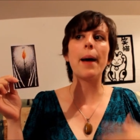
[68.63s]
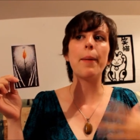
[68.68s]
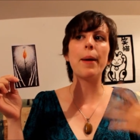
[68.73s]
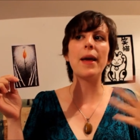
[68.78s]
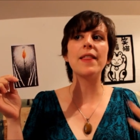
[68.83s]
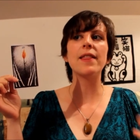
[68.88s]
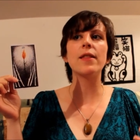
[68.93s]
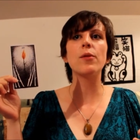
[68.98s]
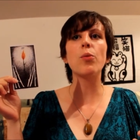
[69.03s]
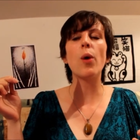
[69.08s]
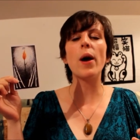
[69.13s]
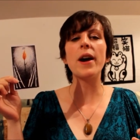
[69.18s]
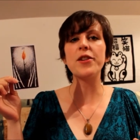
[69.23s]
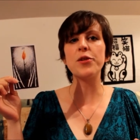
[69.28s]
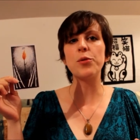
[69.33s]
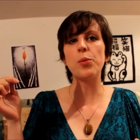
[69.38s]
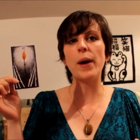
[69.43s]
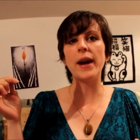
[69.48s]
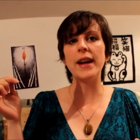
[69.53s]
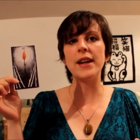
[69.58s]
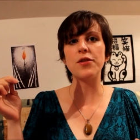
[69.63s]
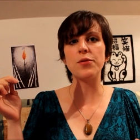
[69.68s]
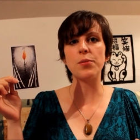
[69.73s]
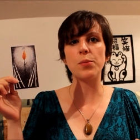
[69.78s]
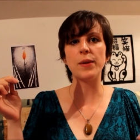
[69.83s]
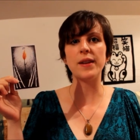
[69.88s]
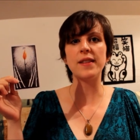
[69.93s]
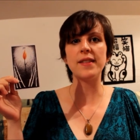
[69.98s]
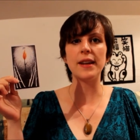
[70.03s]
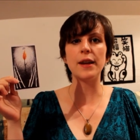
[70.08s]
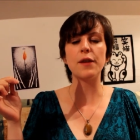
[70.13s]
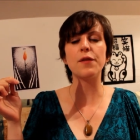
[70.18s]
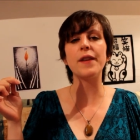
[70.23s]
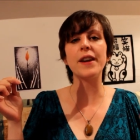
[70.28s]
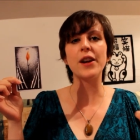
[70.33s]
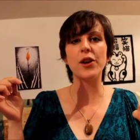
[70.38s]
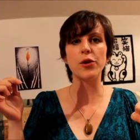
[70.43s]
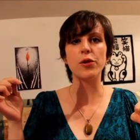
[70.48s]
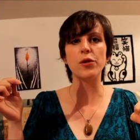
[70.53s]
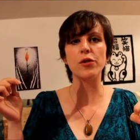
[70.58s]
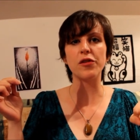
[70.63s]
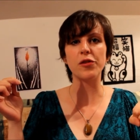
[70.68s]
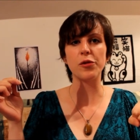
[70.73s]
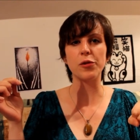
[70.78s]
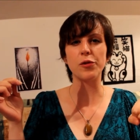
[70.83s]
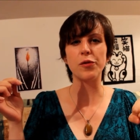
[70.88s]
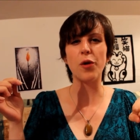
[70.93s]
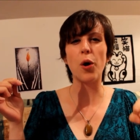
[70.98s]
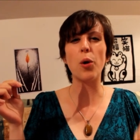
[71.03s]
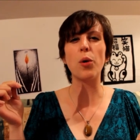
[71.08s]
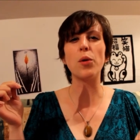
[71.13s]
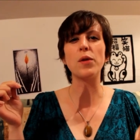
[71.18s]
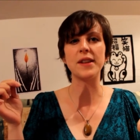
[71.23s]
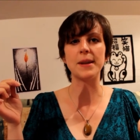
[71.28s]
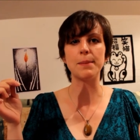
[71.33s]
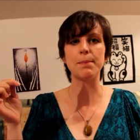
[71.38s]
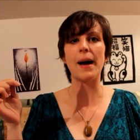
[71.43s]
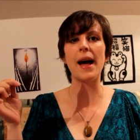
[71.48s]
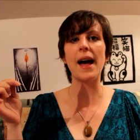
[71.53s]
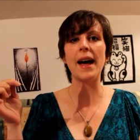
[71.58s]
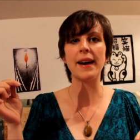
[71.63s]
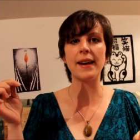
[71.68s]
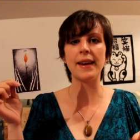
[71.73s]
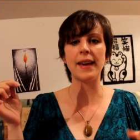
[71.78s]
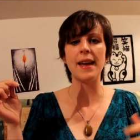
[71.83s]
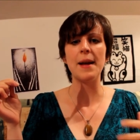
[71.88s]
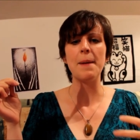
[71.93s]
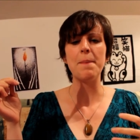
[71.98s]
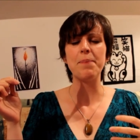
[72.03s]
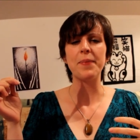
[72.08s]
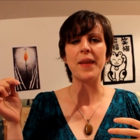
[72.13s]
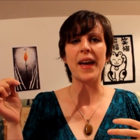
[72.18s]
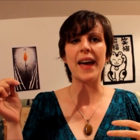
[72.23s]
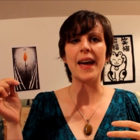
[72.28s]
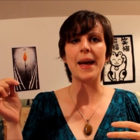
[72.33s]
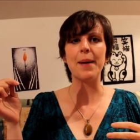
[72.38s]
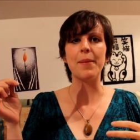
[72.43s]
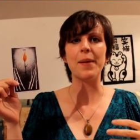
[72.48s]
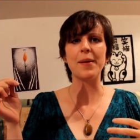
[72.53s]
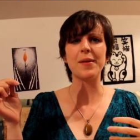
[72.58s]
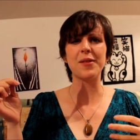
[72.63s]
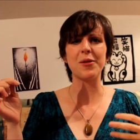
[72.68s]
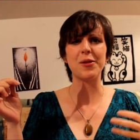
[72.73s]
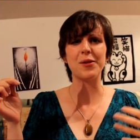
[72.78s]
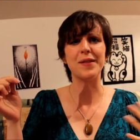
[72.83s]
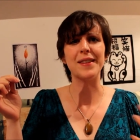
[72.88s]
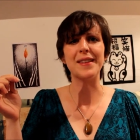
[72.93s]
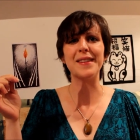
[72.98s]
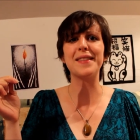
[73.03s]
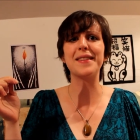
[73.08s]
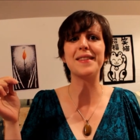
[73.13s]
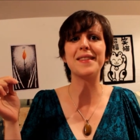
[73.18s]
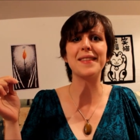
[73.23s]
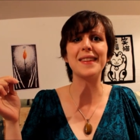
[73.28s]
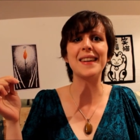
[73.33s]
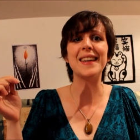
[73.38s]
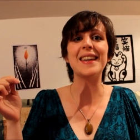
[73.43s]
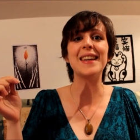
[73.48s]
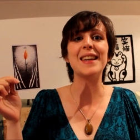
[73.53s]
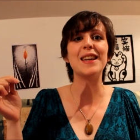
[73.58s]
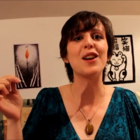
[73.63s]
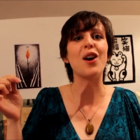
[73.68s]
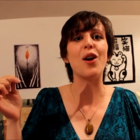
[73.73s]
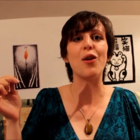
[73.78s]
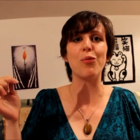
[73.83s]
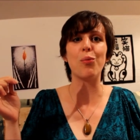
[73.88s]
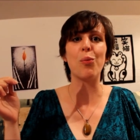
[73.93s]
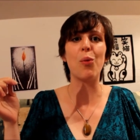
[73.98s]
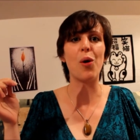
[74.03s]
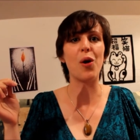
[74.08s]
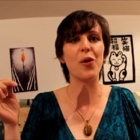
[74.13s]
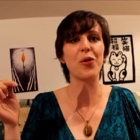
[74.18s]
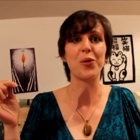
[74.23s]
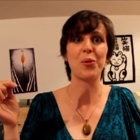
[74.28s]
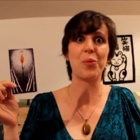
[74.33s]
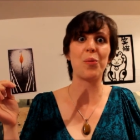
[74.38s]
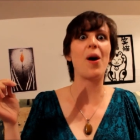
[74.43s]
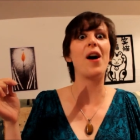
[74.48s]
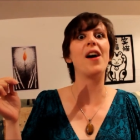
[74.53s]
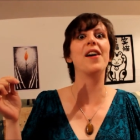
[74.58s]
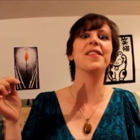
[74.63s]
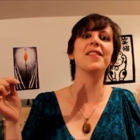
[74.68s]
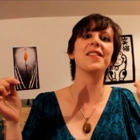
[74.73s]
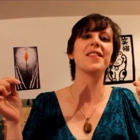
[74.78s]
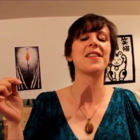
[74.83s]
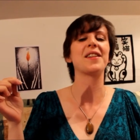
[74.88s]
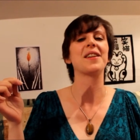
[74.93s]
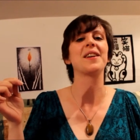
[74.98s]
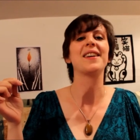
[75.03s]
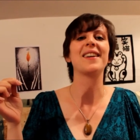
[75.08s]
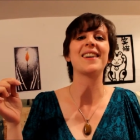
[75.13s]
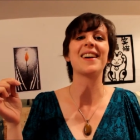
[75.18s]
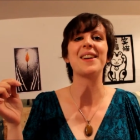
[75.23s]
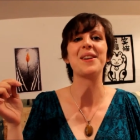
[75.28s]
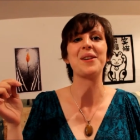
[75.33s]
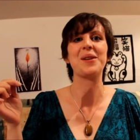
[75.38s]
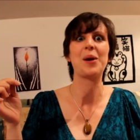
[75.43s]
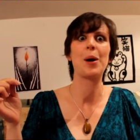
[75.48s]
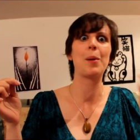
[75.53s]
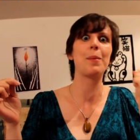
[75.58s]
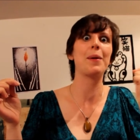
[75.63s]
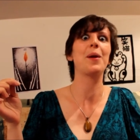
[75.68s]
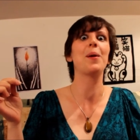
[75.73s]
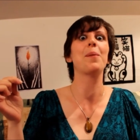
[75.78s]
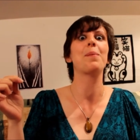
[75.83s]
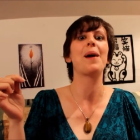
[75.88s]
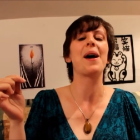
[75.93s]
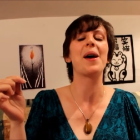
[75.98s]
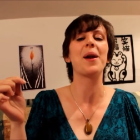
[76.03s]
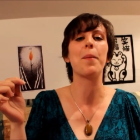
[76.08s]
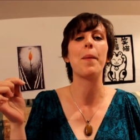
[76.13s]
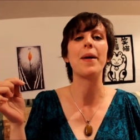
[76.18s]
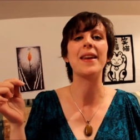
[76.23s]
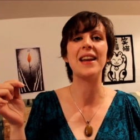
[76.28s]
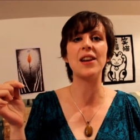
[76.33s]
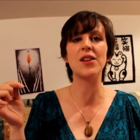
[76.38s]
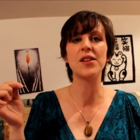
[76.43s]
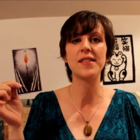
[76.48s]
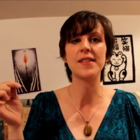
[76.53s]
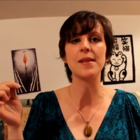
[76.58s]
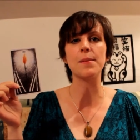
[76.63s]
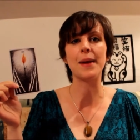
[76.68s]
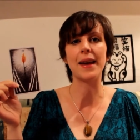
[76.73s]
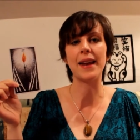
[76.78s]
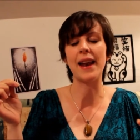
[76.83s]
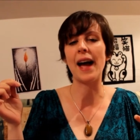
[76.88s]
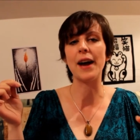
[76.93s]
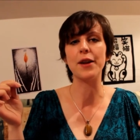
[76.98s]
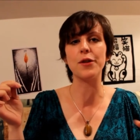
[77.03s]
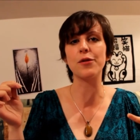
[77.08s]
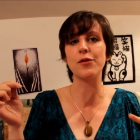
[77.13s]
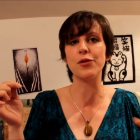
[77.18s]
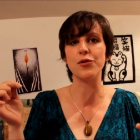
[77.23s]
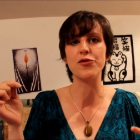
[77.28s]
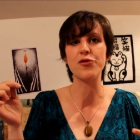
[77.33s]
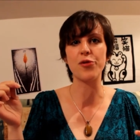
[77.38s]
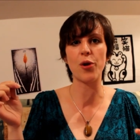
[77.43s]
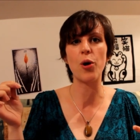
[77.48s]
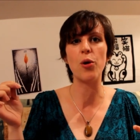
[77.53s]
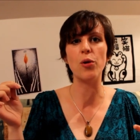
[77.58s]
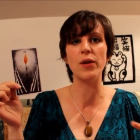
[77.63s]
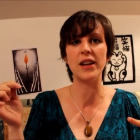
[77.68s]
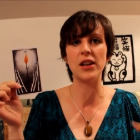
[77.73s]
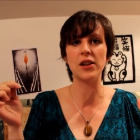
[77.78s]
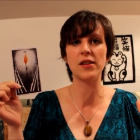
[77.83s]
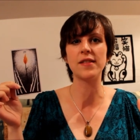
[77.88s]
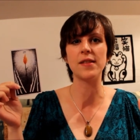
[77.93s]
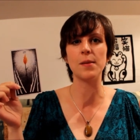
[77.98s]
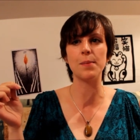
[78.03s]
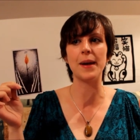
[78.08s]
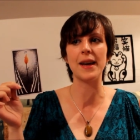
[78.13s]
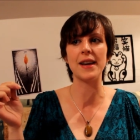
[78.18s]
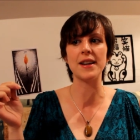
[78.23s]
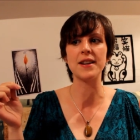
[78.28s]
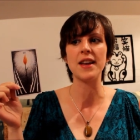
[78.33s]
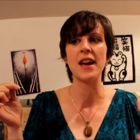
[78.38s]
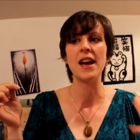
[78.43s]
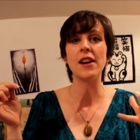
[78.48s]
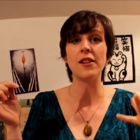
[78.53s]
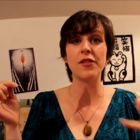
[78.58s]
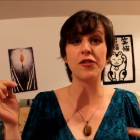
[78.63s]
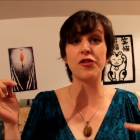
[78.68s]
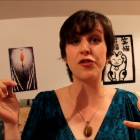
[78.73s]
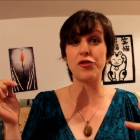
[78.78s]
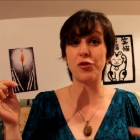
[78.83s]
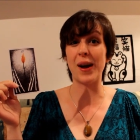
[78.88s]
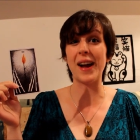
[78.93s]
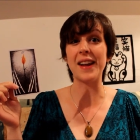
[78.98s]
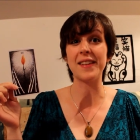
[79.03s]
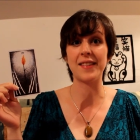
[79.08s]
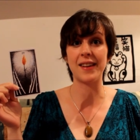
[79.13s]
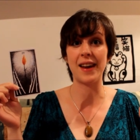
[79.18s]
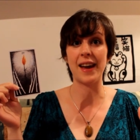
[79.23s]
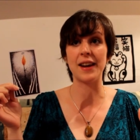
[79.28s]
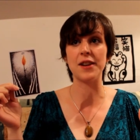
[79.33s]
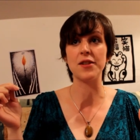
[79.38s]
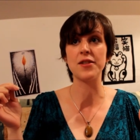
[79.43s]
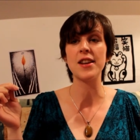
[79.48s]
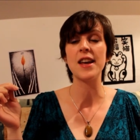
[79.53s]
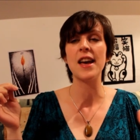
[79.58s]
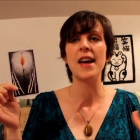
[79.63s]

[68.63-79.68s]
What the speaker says: In the Rider-Waite, we see a figure who's sort of holding back sort of this sea of other wands that are kind of coming up at him, and he looks a bit out of control, he looks a bit stressed out,